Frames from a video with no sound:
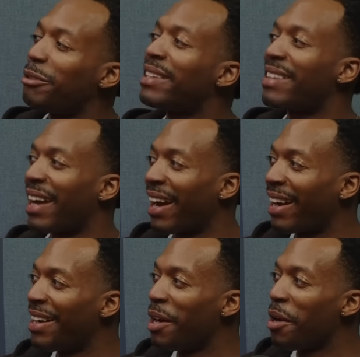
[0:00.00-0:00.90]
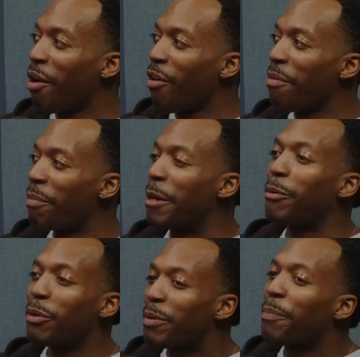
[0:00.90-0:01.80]
you to that,
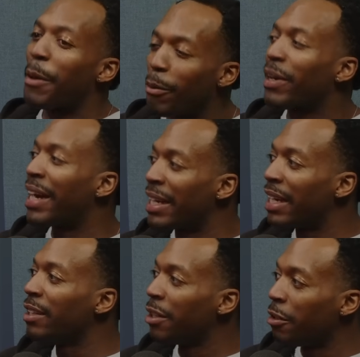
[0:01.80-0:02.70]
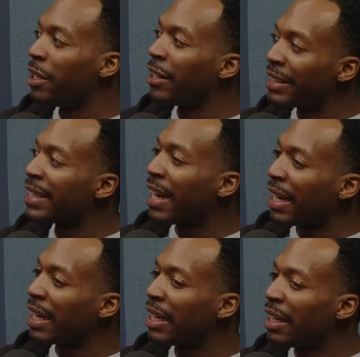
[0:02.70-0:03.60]
people kind of get a little irritated.